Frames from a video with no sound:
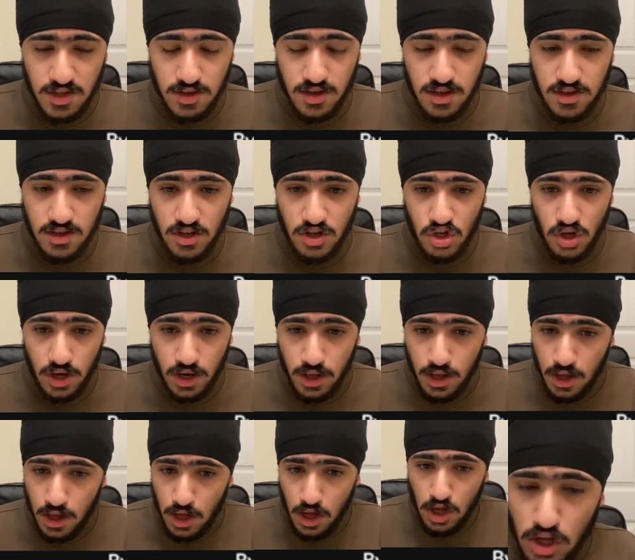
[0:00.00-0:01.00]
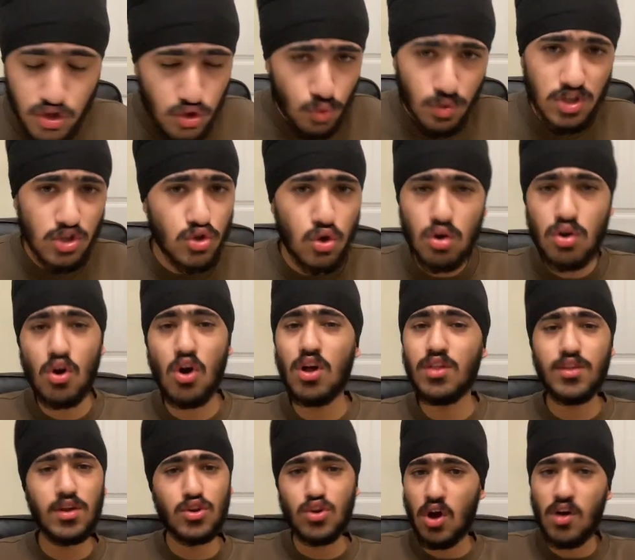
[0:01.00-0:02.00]
decision, so he's took
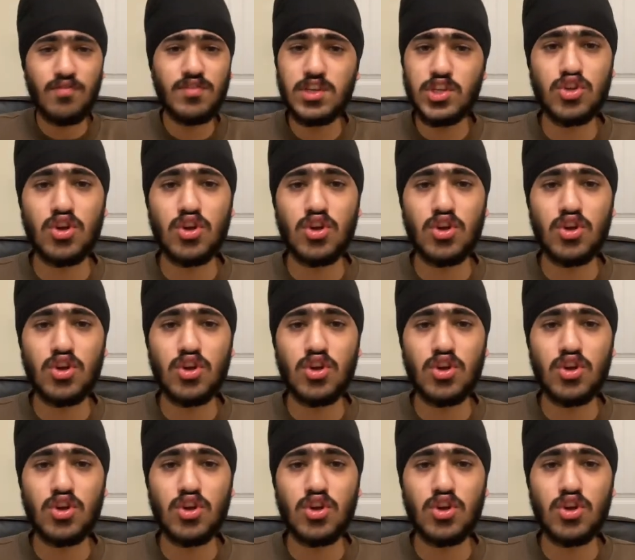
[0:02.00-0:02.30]
on the toughest